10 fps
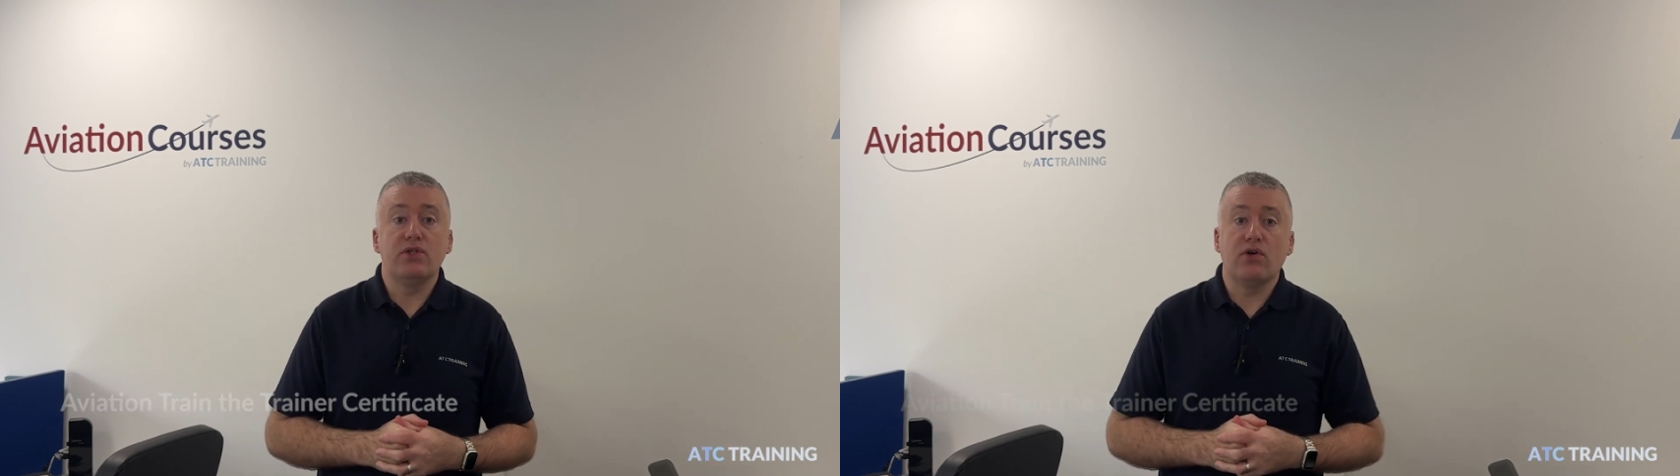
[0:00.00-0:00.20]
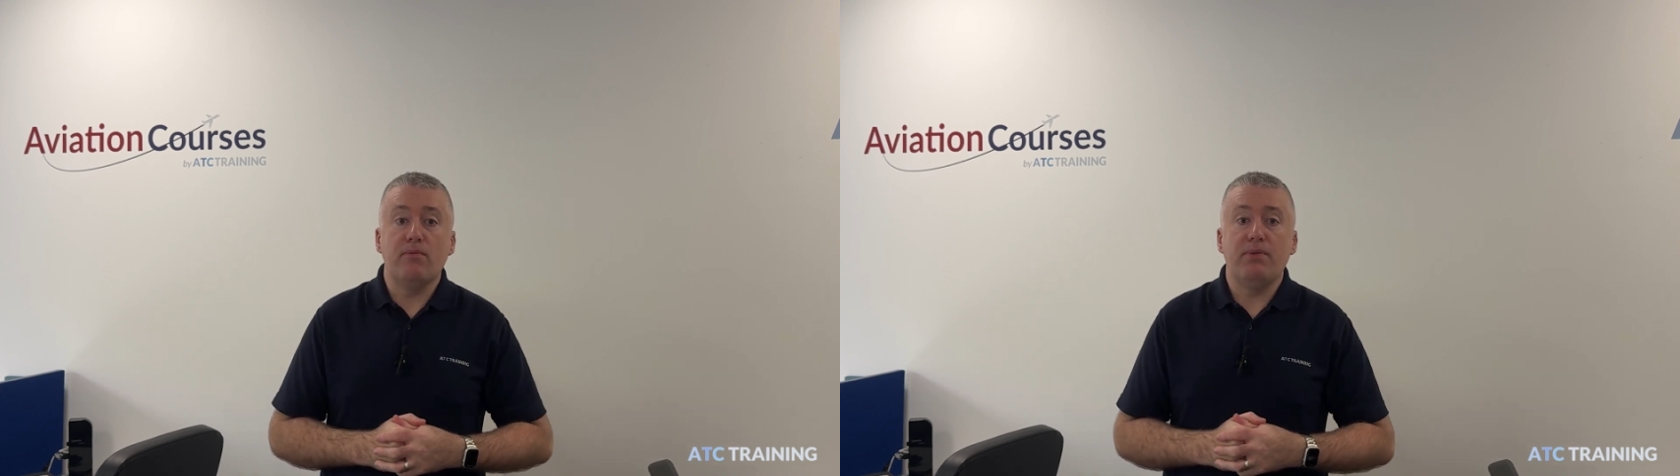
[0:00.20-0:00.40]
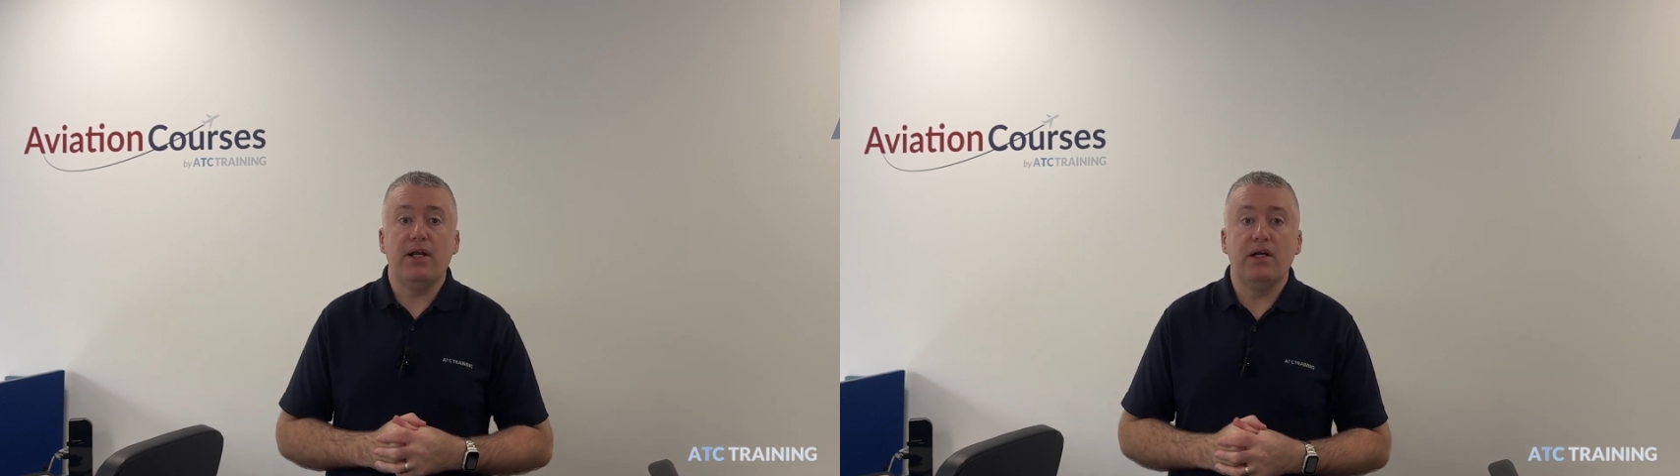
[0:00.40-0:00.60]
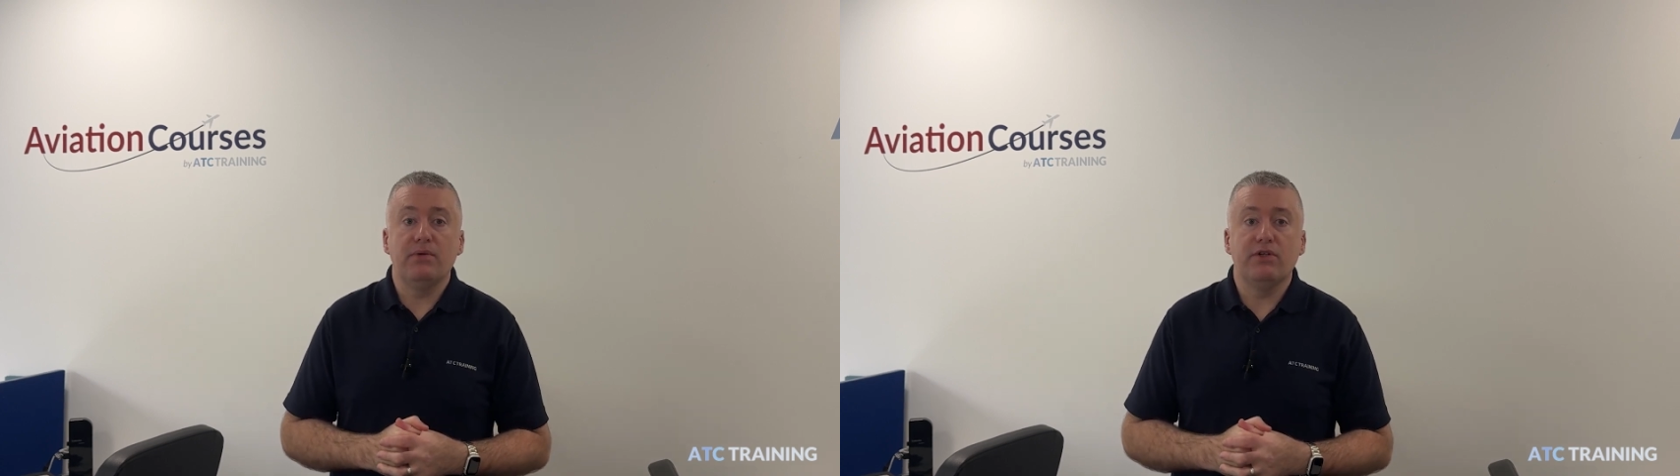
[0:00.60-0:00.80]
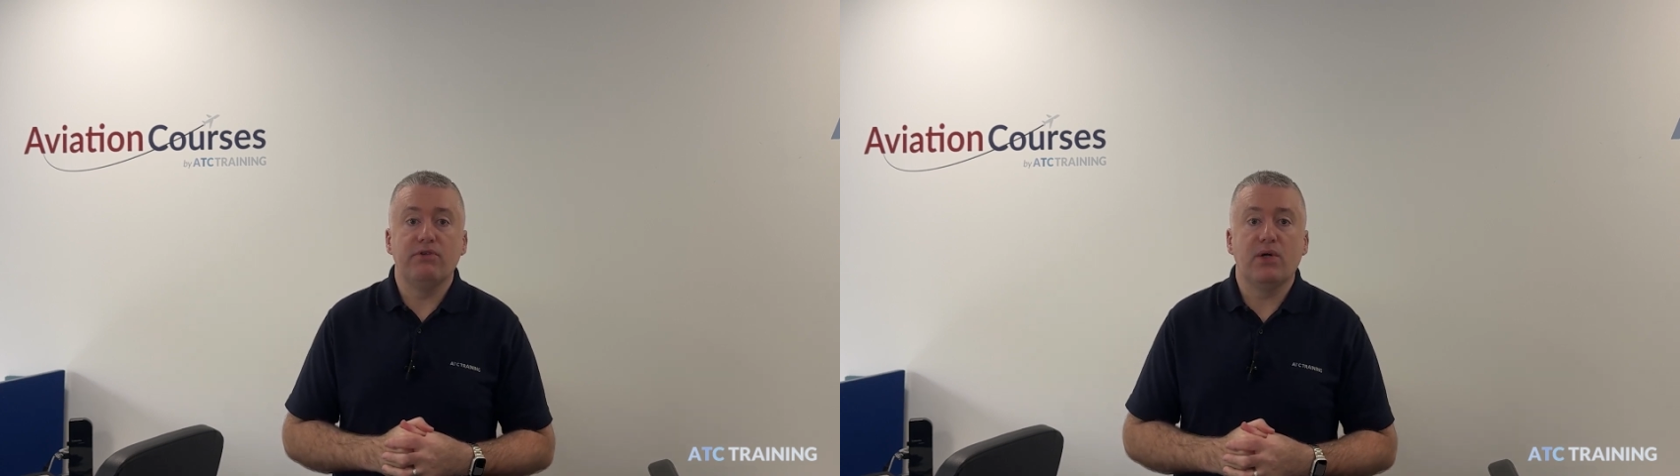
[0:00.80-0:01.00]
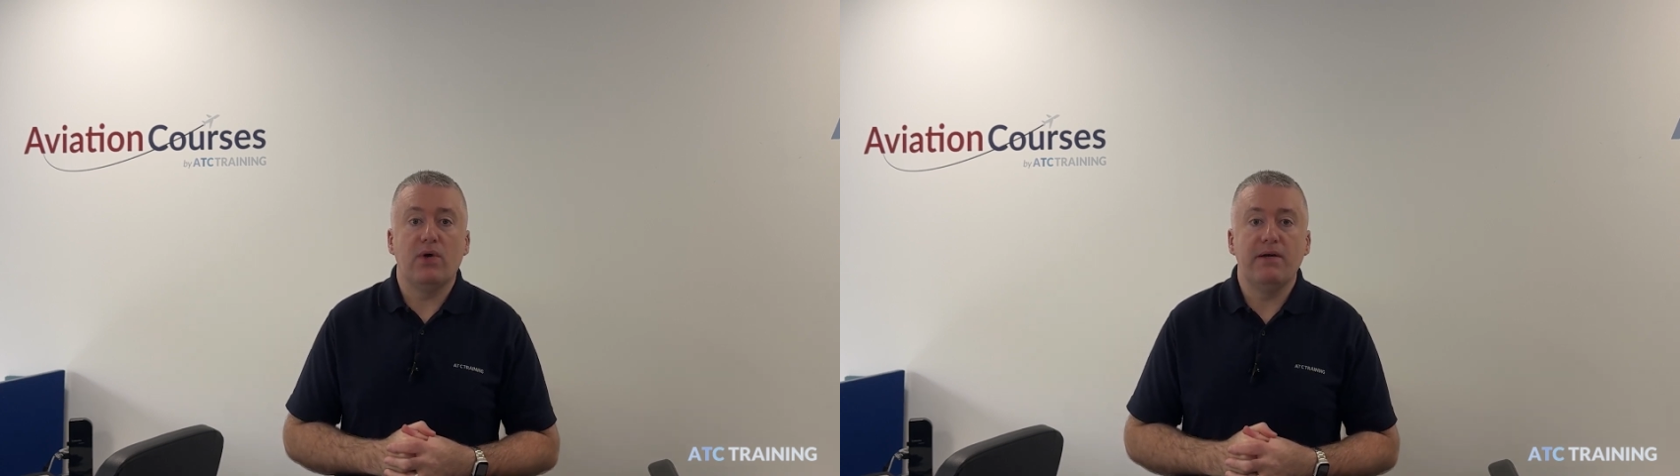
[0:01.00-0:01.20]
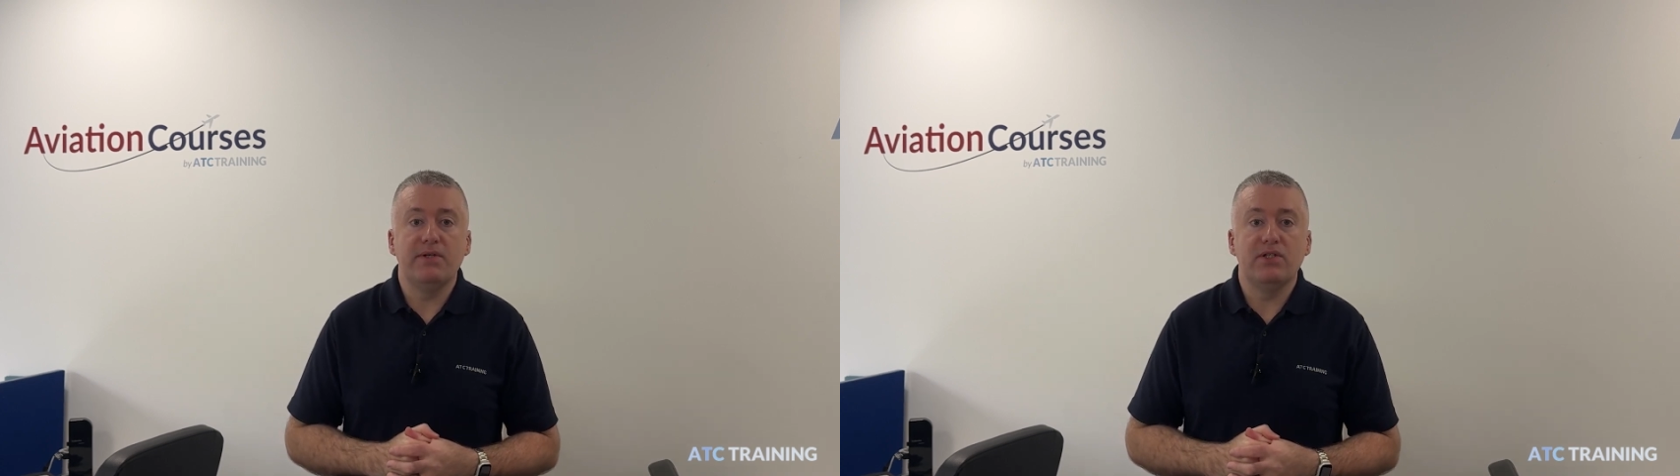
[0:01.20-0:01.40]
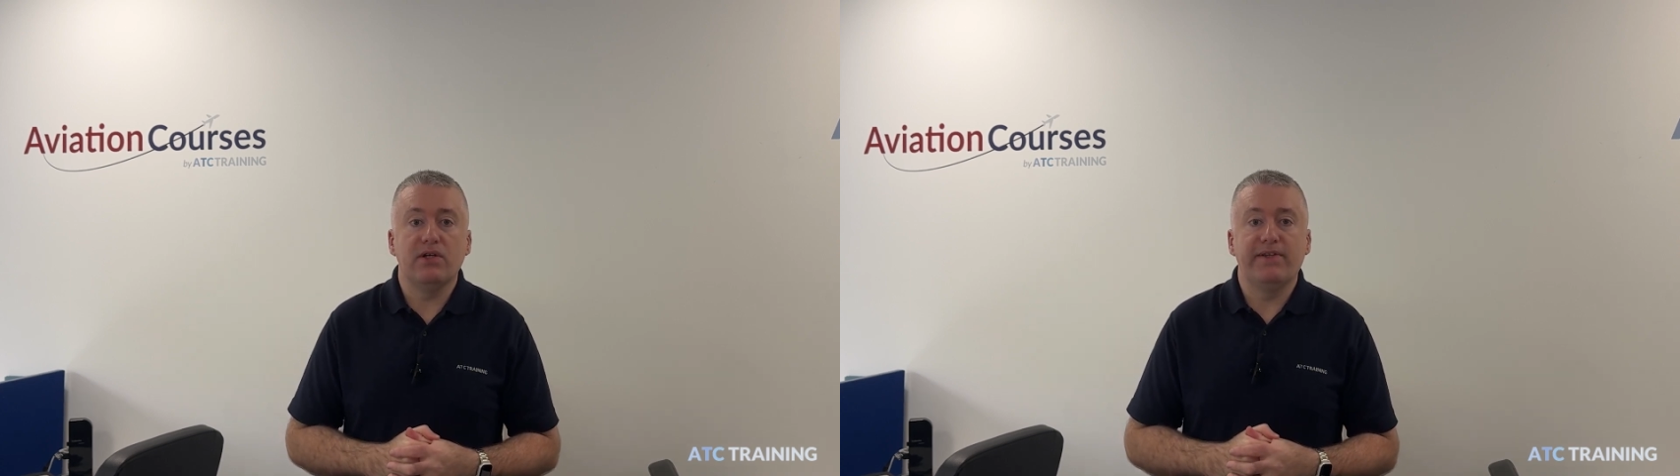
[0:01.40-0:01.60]
to comply with the
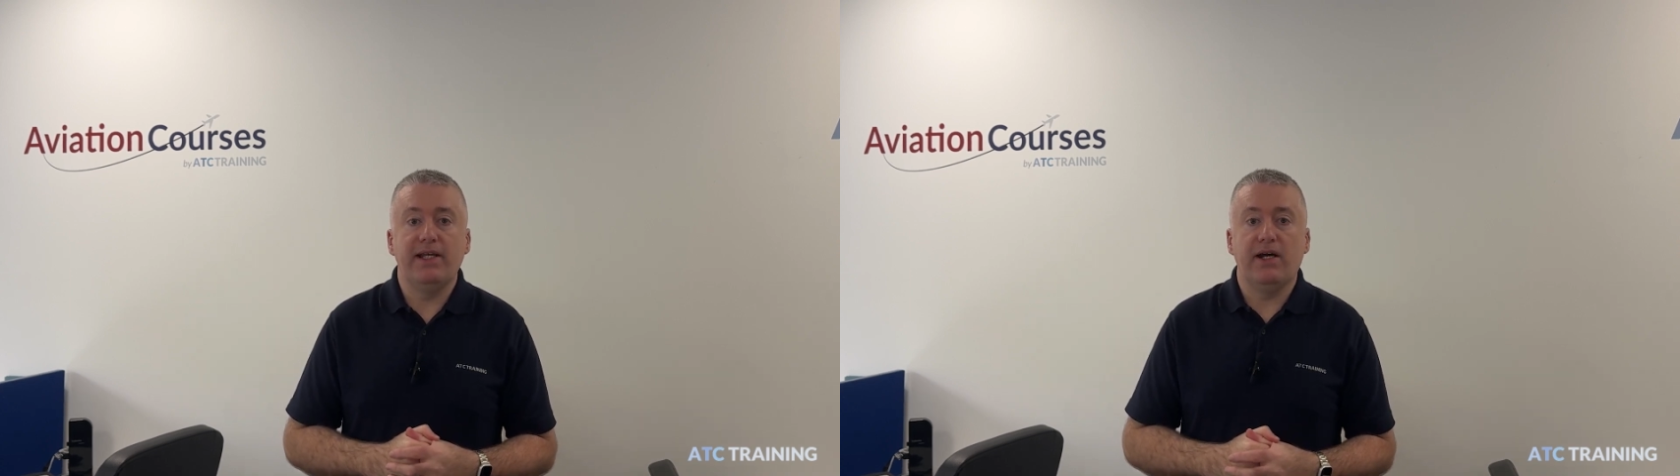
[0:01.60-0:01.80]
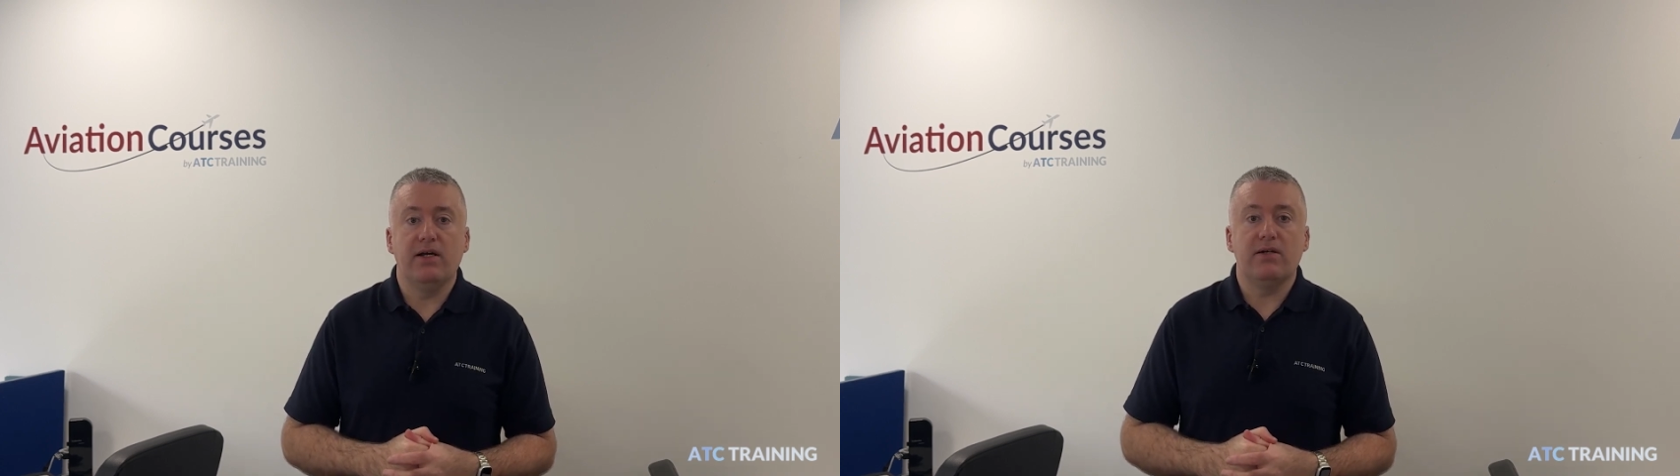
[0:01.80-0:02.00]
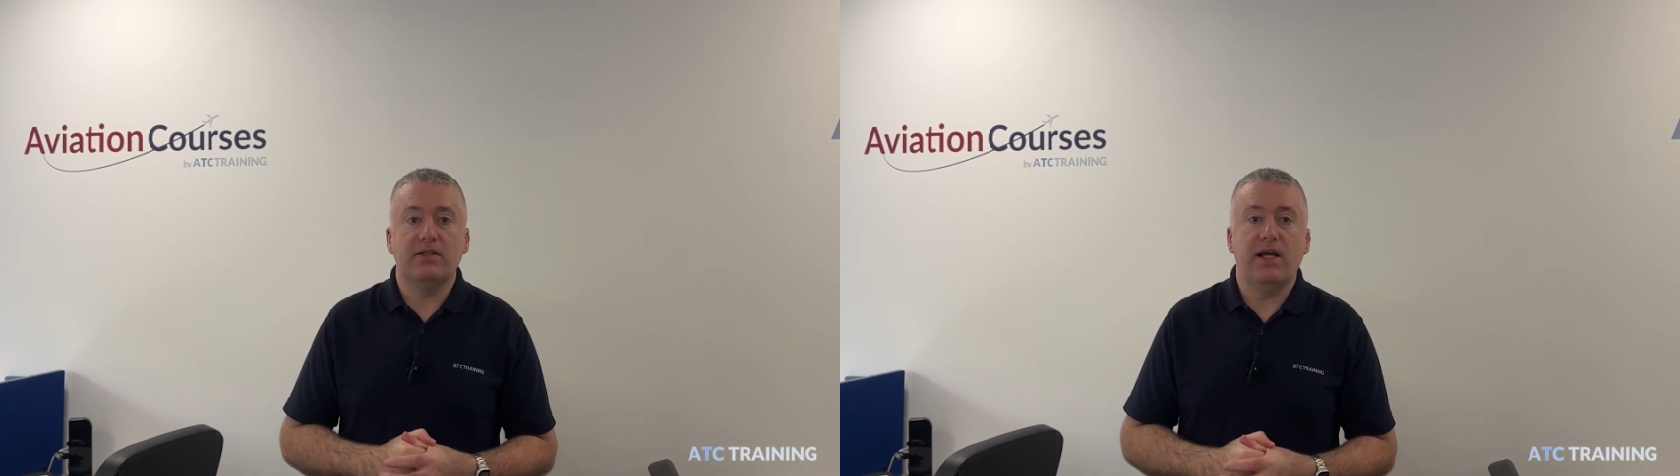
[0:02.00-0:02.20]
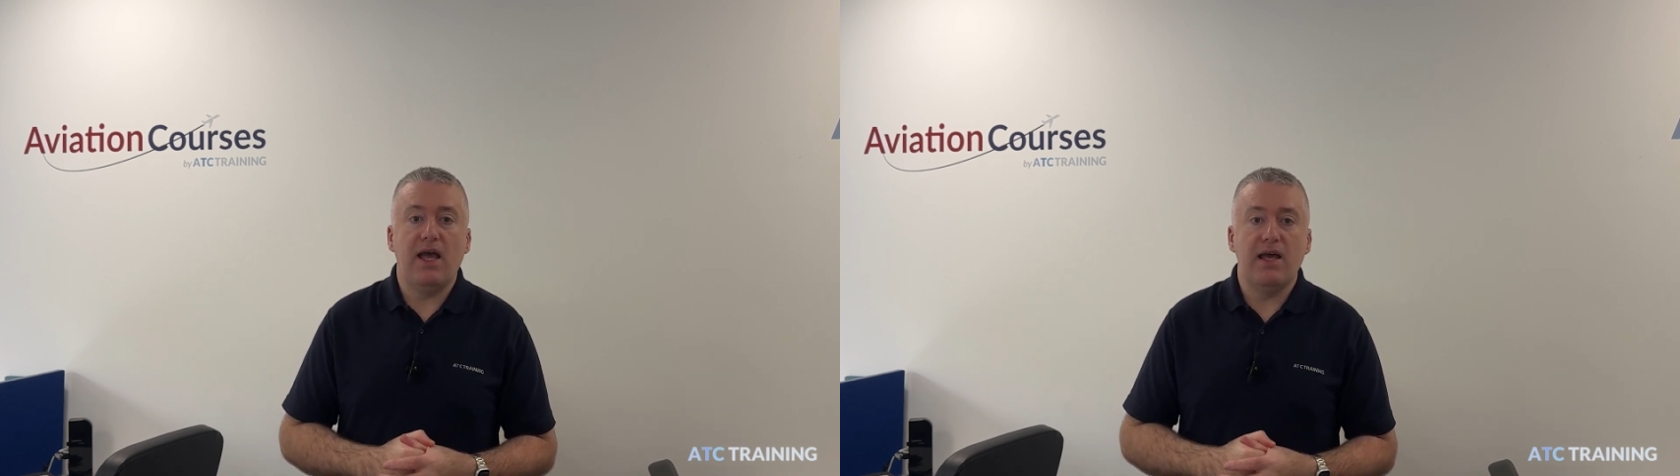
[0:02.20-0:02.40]
requirements of the IATA